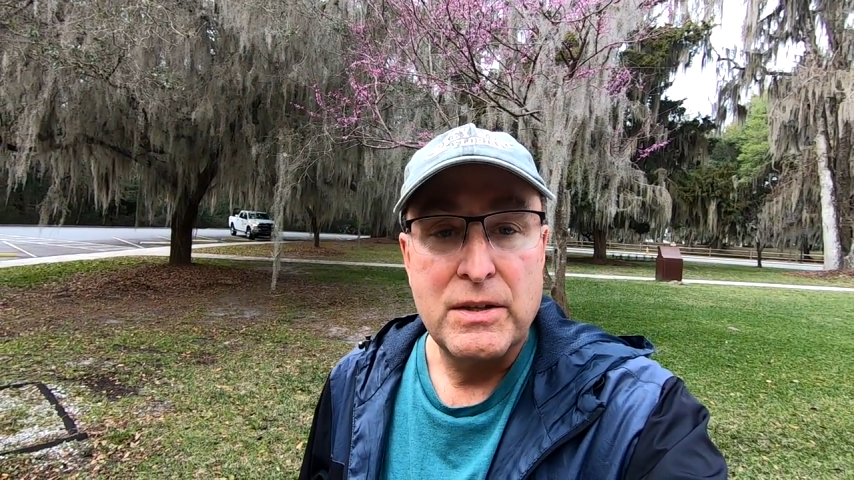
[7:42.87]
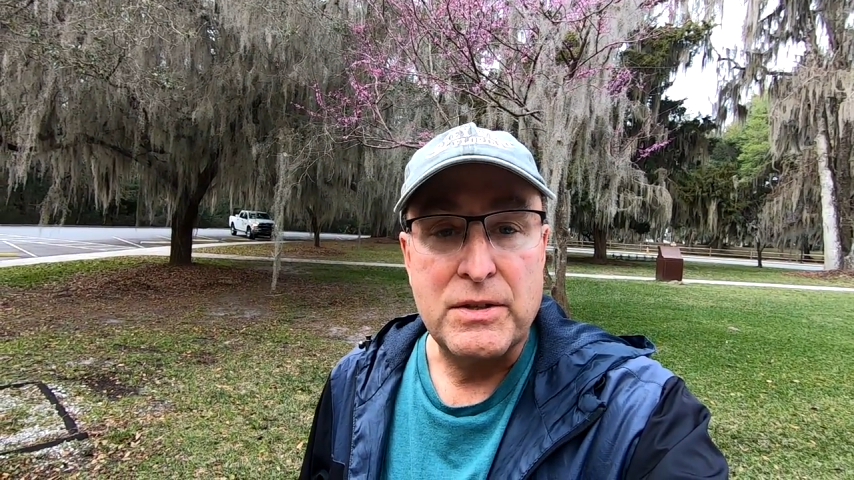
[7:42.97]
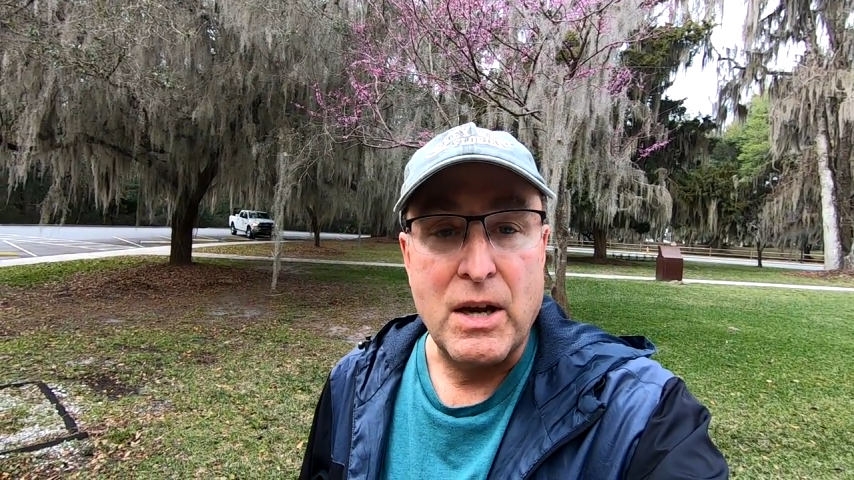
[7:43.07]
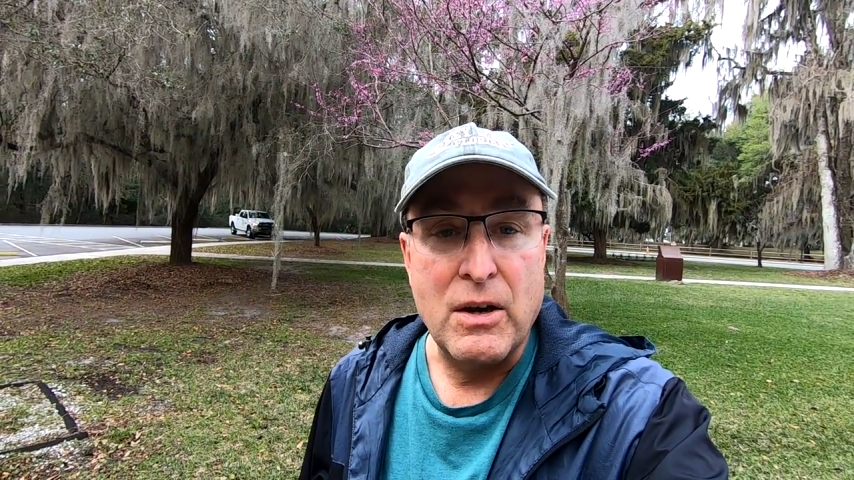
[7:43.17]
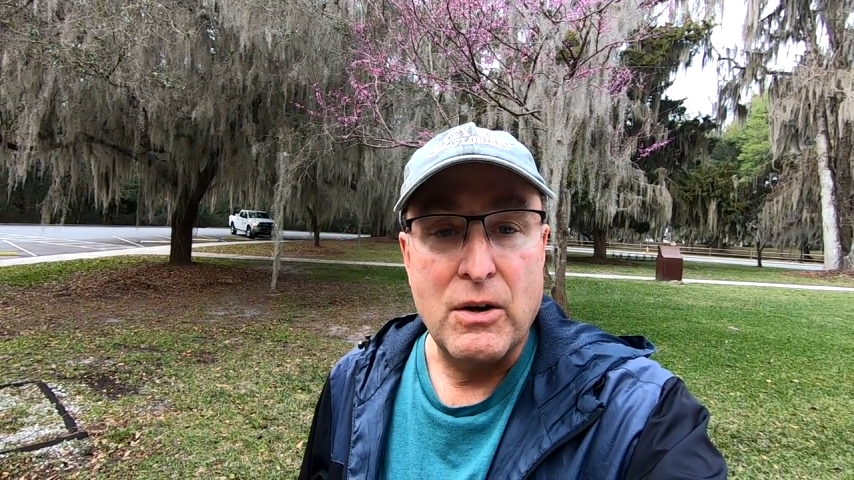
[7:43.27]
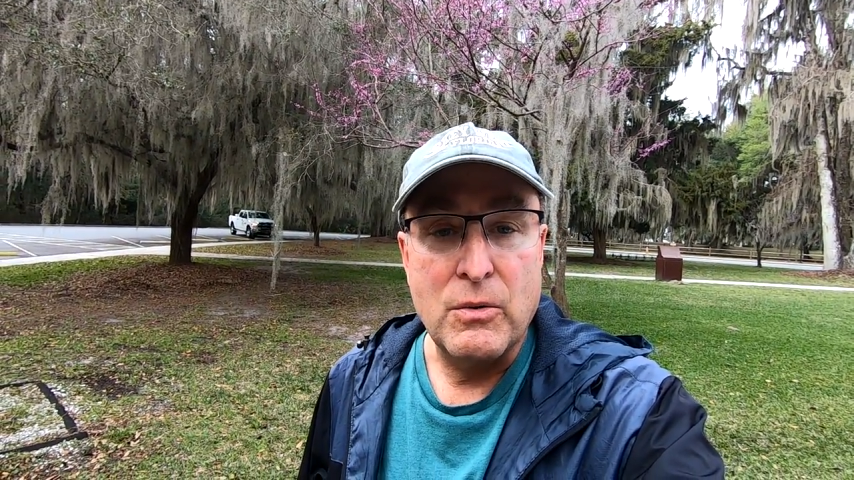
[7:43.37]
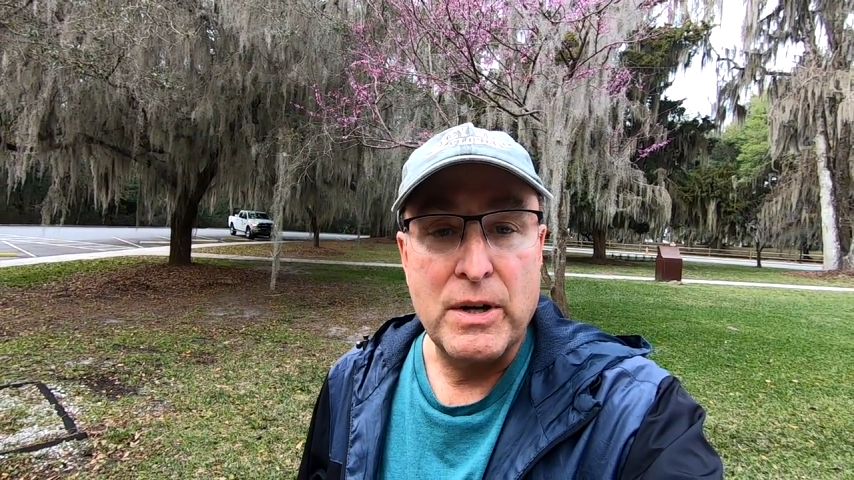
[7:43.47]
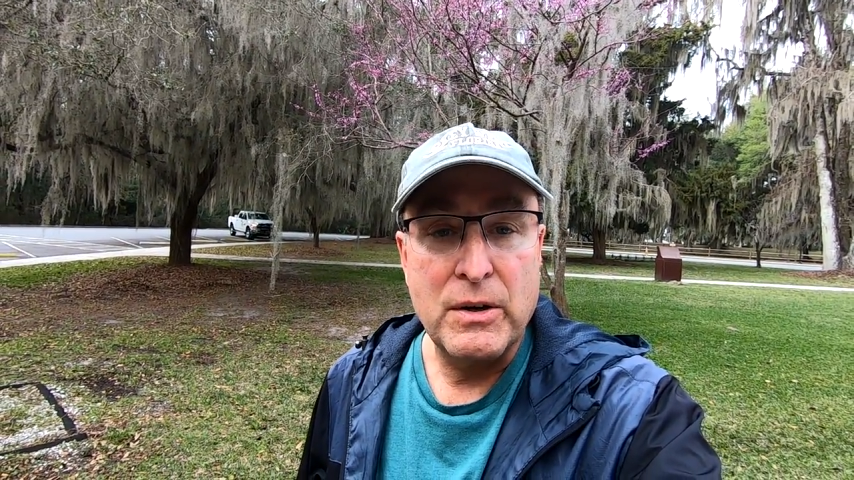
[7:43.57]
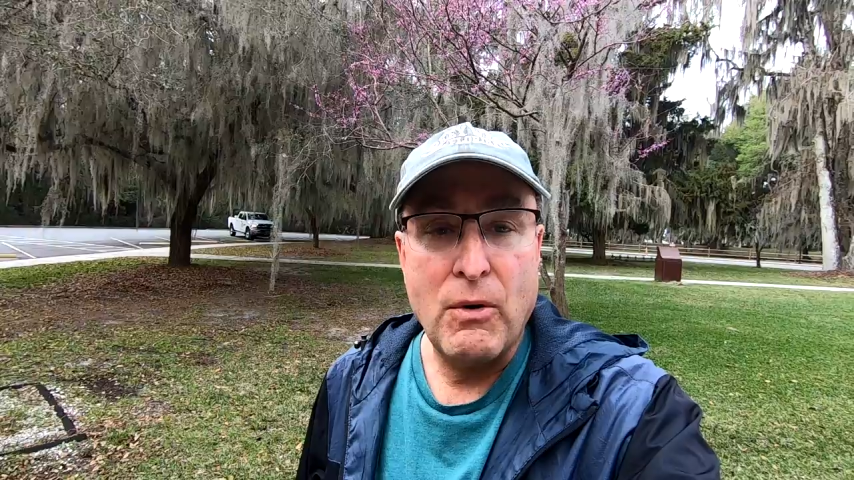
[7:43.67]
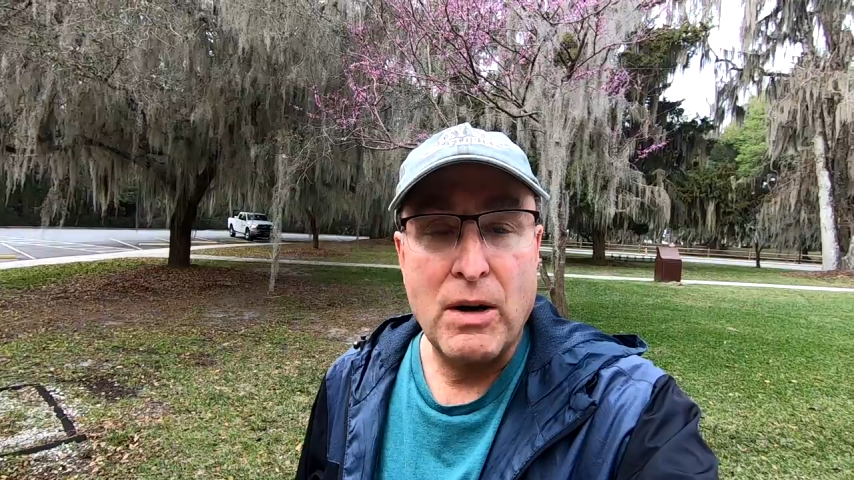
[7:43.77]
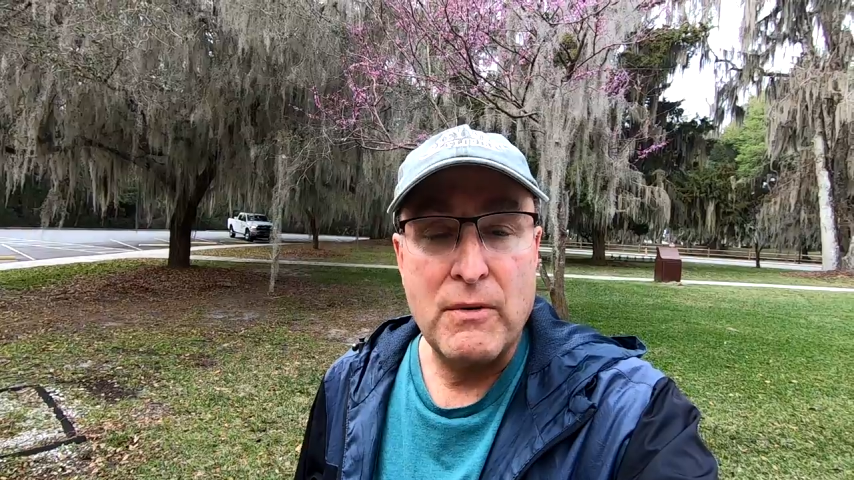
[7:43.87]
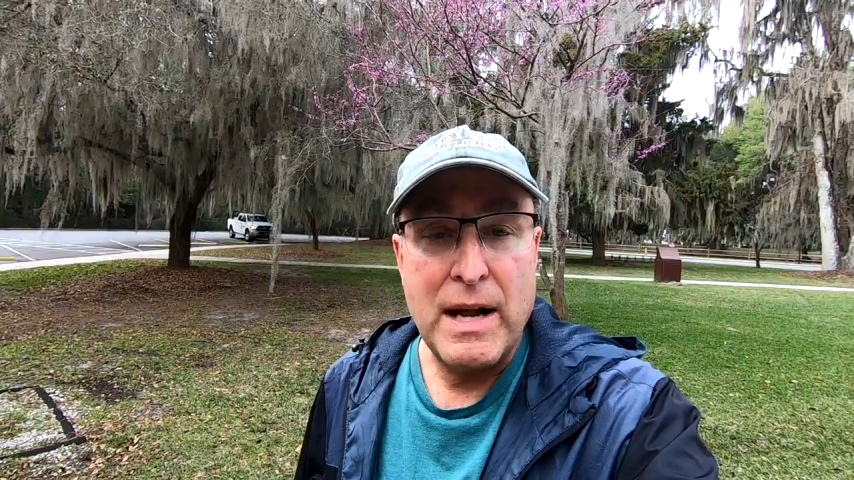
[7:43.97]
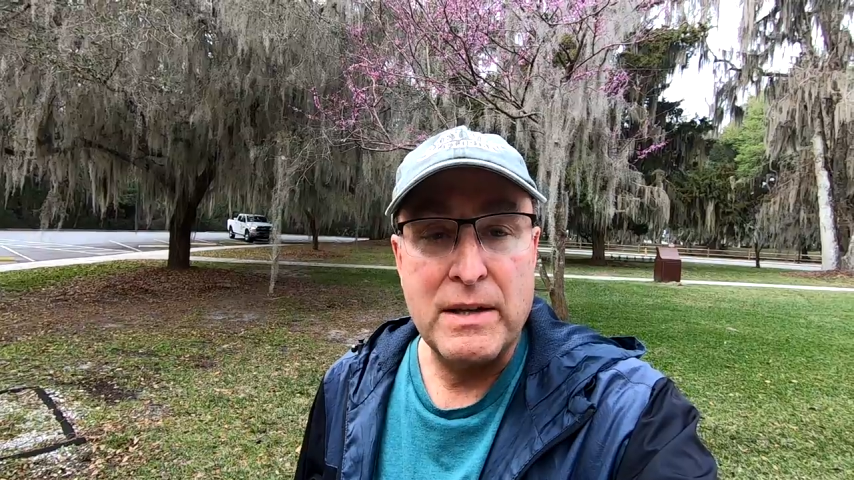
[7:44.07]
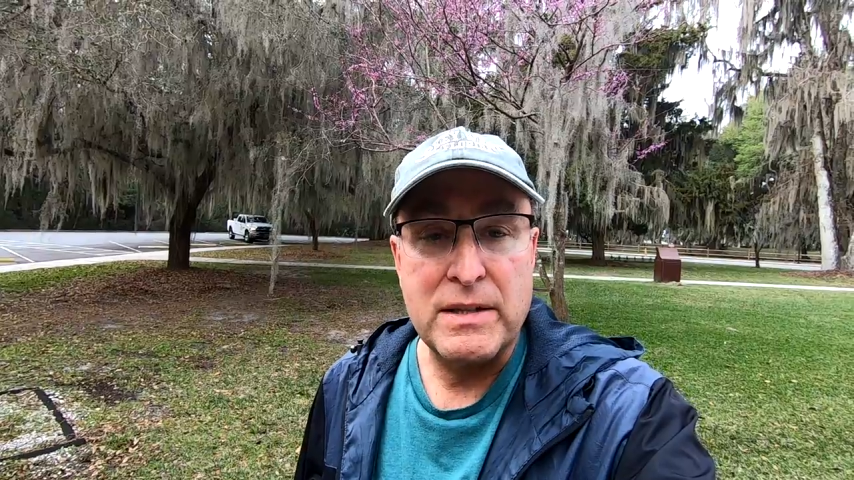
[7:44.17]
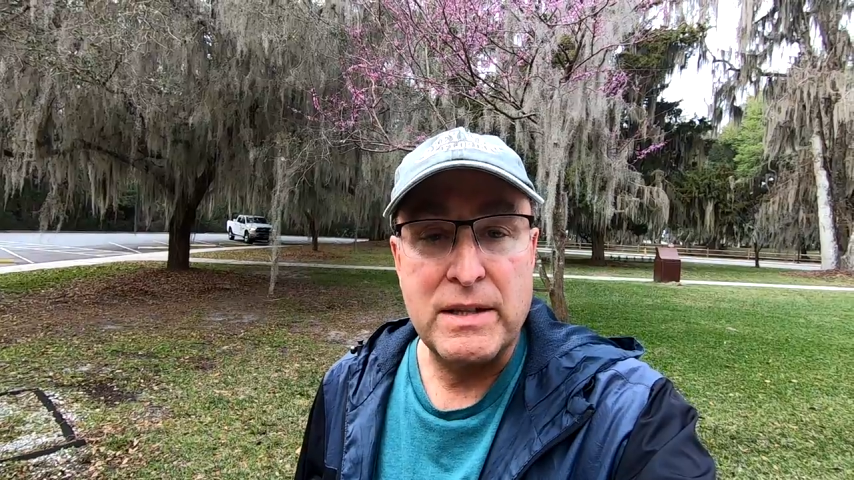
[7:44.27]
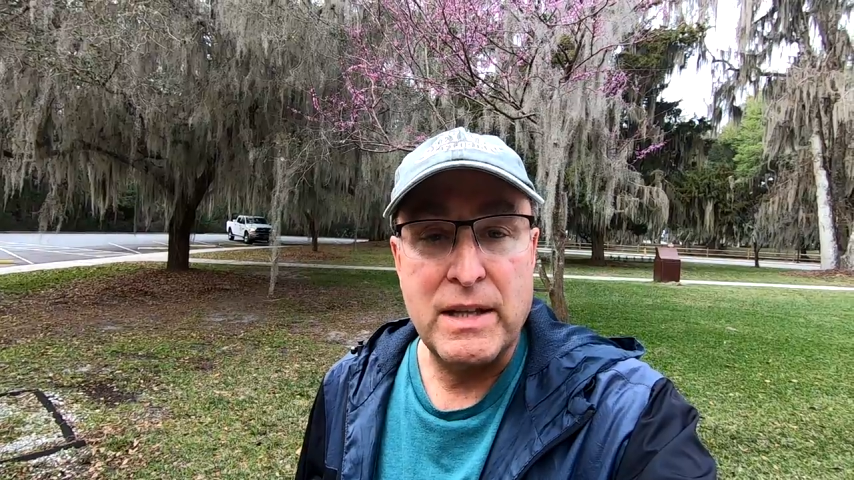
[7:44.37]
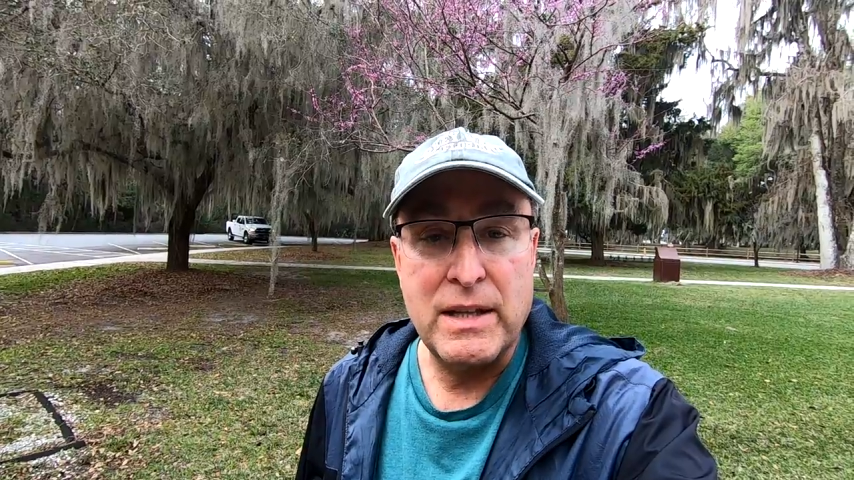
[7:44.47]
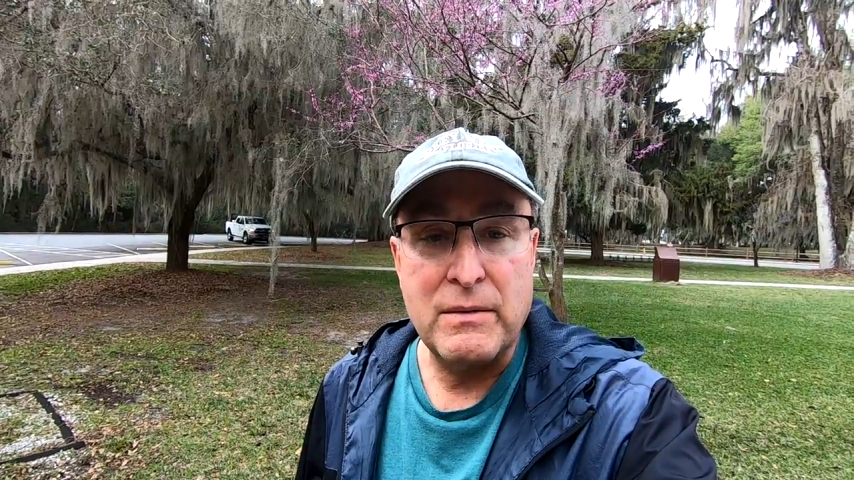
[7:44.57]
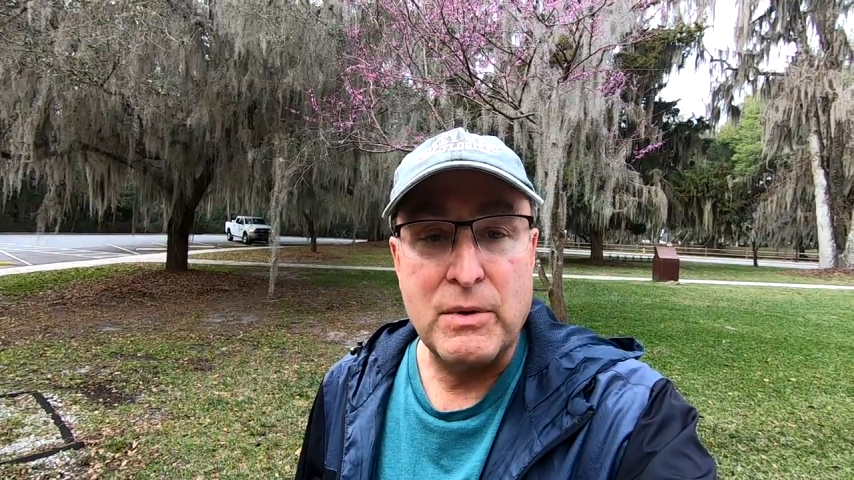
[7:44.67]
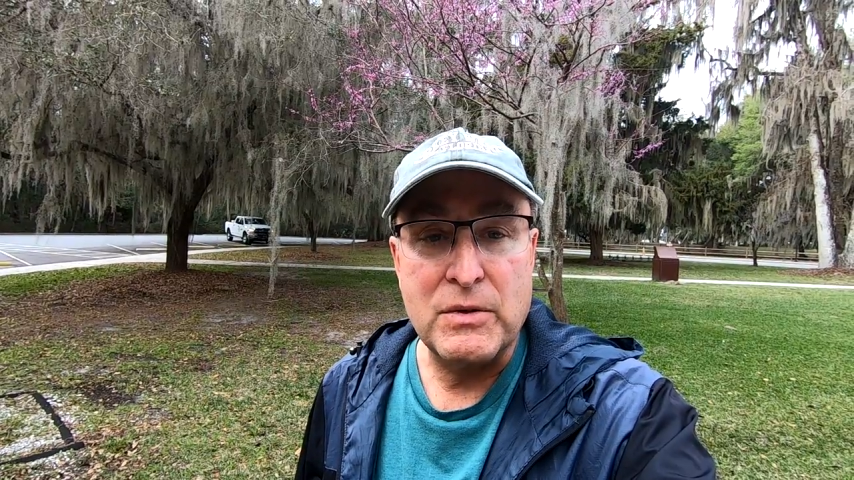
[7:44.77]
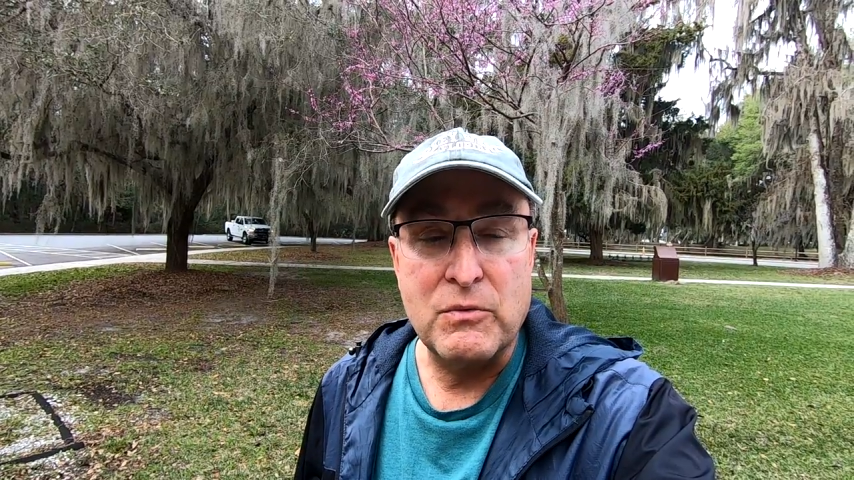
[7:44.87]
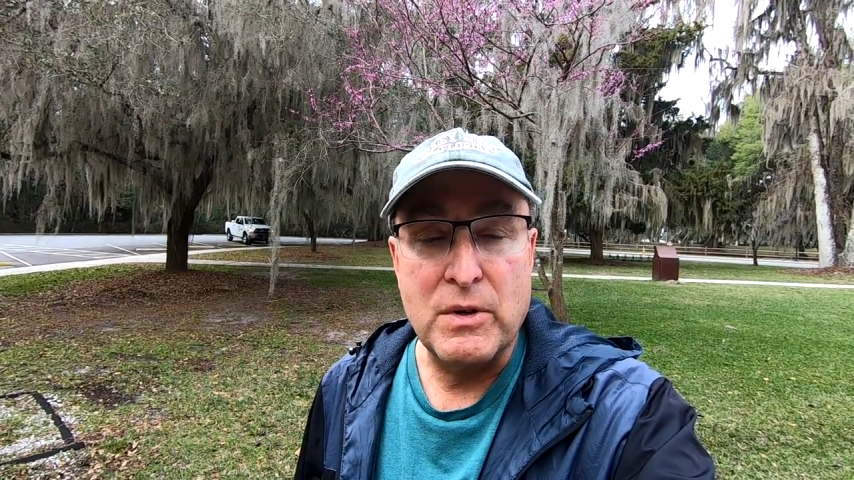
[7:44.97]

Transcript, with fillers: So we're going to walk around and see what